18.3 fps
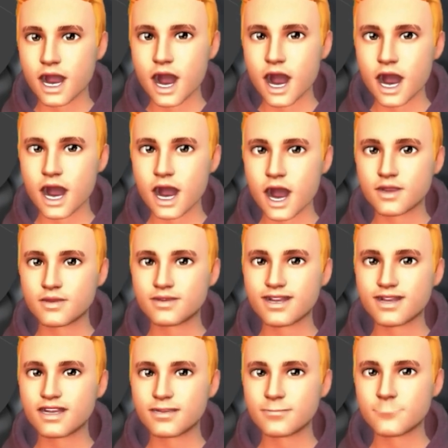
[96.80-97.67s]
So we
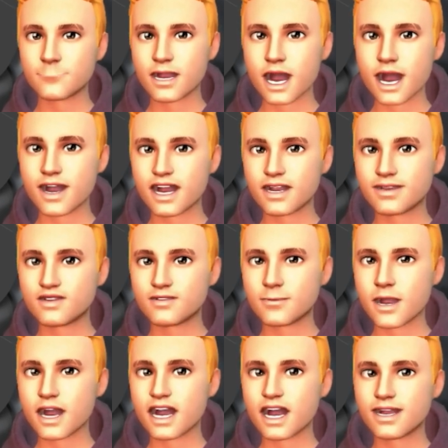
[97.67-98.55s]
have something like this.
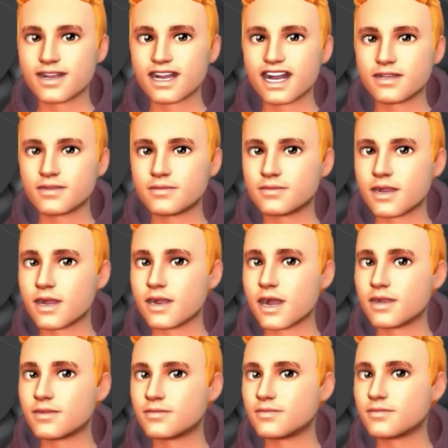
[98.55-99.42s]
For this
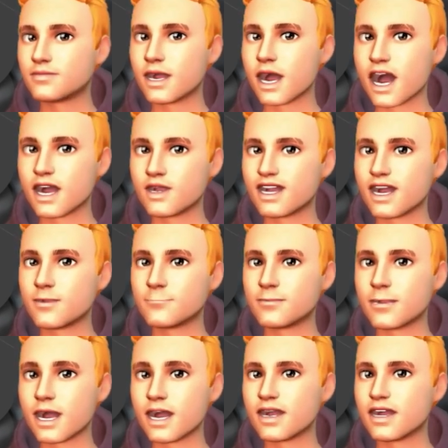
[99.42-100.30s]

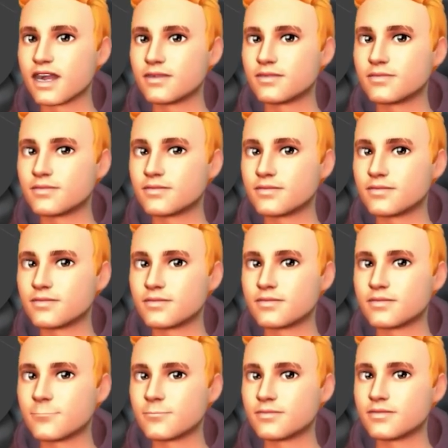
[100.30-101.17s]
object,
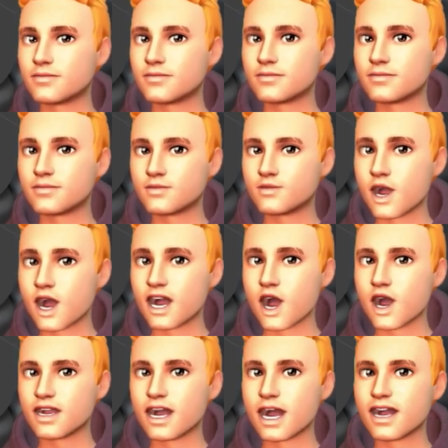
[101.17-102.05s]
go in
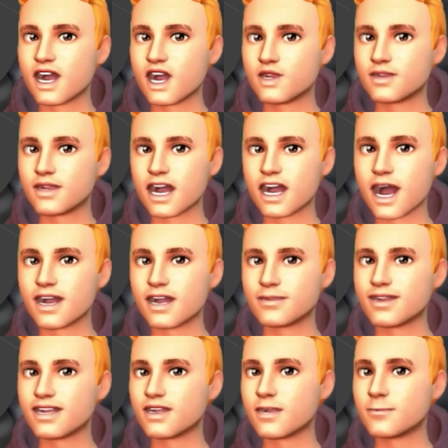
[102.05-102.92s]
object mode, select
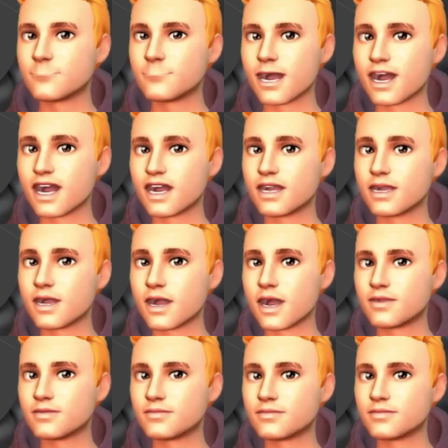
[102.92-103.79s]
this object,
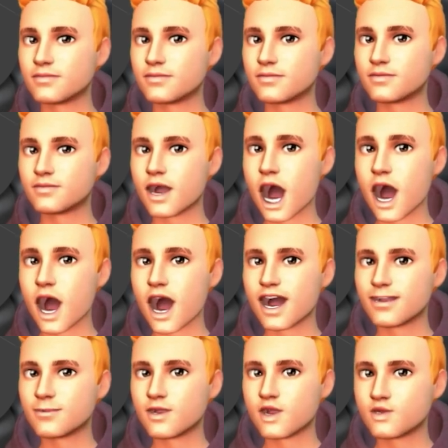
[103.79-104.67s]

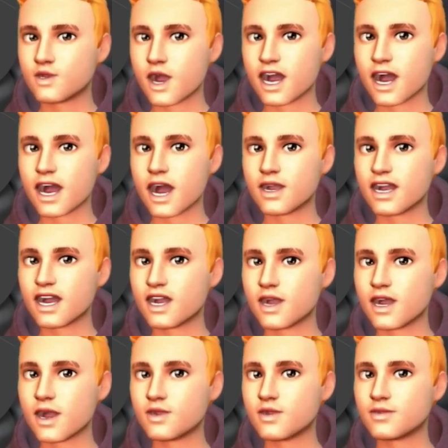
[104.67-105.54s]
again go in edit
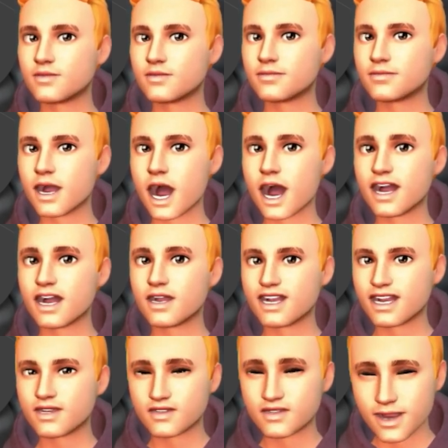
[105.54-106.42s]
mode, select this
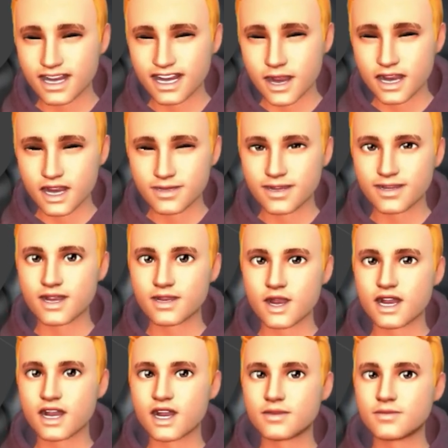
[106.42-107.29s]
face and delete
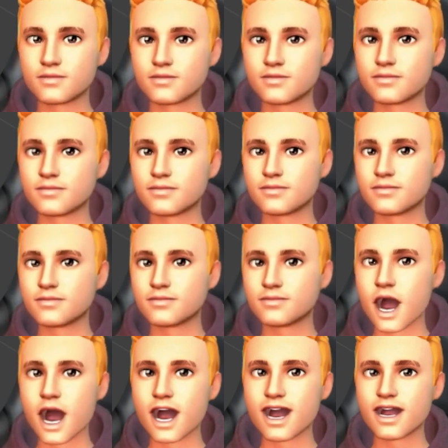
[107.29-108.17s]
it.
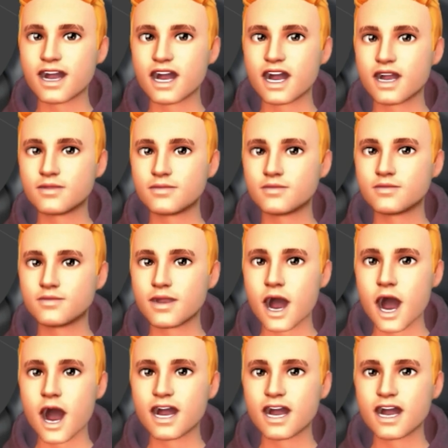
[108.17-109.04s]
Delete
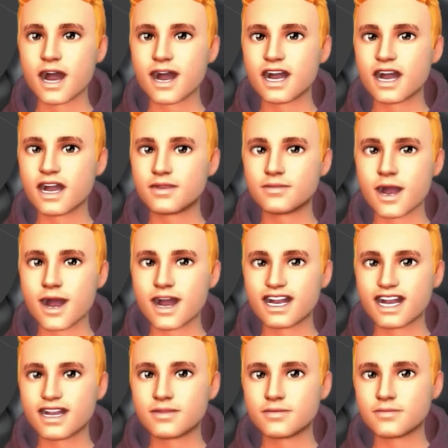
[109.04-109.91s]
and then
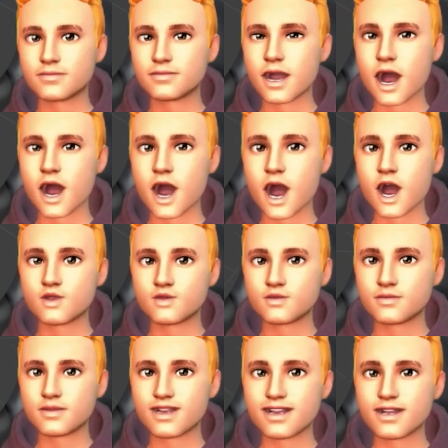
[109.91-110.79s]
face. So
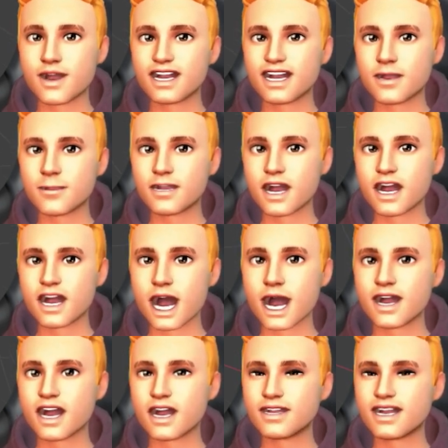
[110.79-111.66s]
we have something
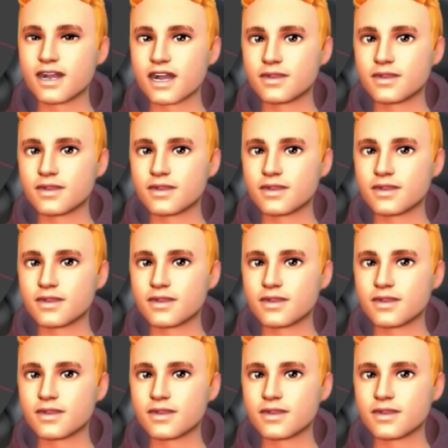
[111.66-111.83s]
like this.